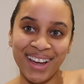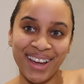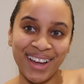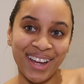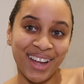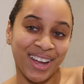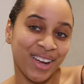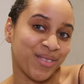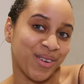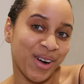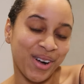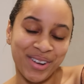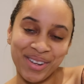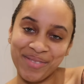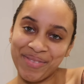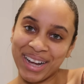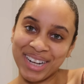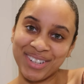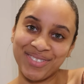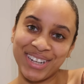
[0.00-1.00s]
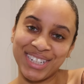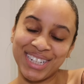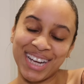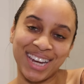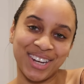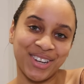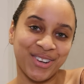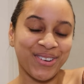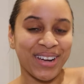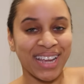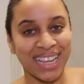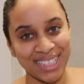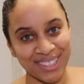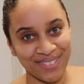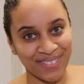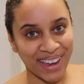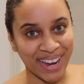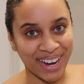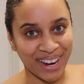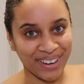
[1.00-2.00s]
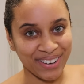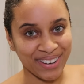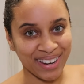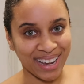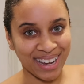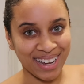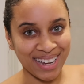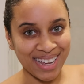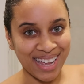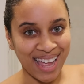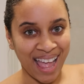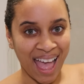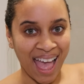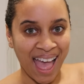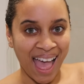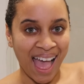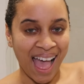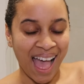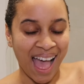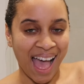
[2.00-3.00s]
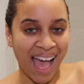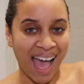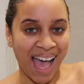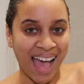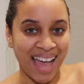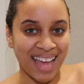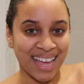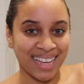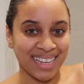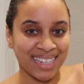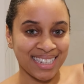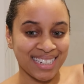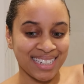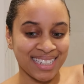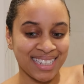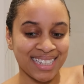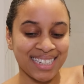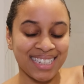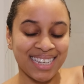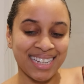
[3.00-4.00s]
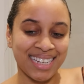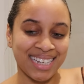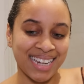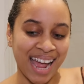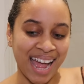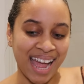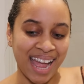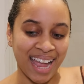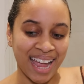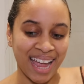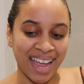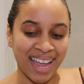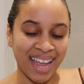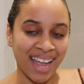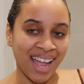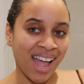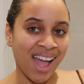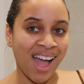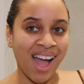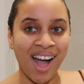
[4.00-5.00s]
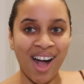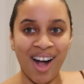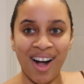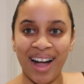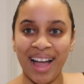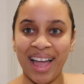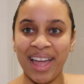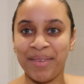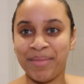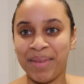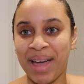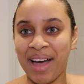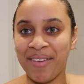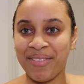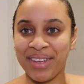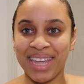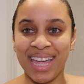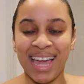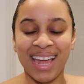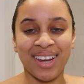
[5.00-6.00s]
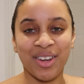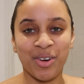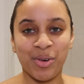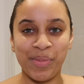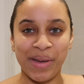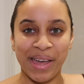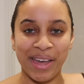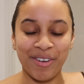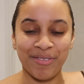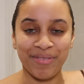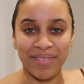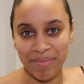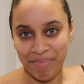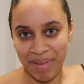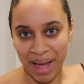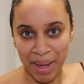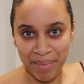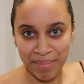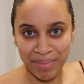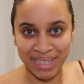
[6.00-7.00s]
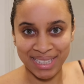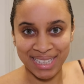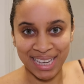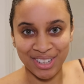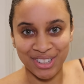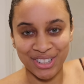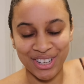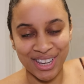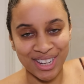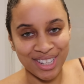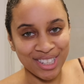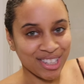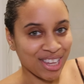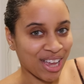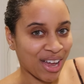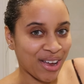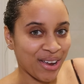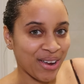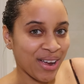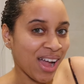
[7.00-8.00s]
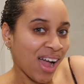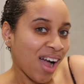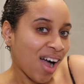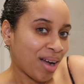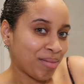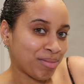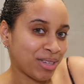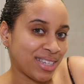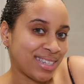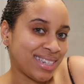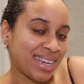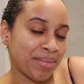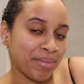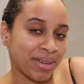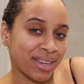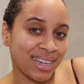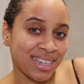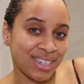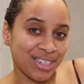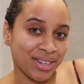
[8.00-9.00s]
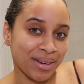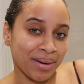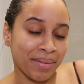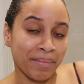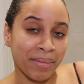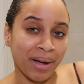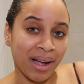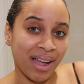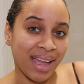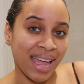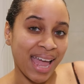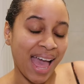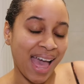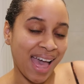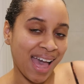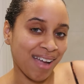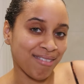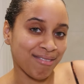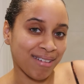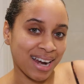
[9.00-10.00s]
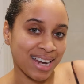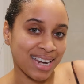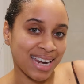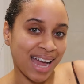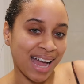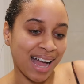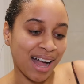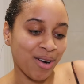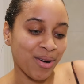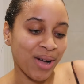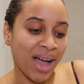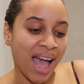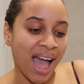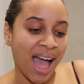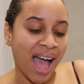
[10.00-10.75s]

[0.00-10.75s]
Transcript: Hello, welcome back to my channel. It's Viola, and today I'm having a little bit of a pamper session. So I'm just deep conditioning my hair right now,